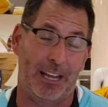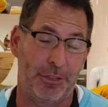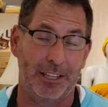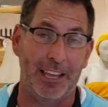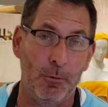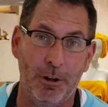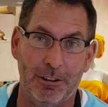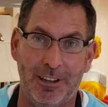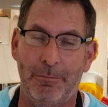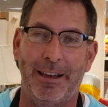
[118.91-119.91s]
I think they will
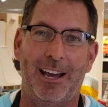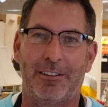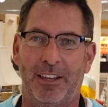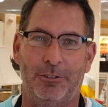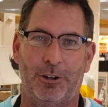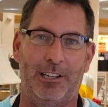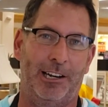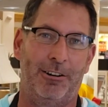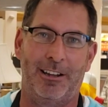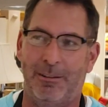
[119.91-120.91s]
come back. Things are
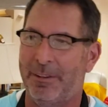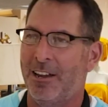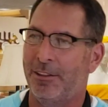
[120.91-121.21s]
clearing up.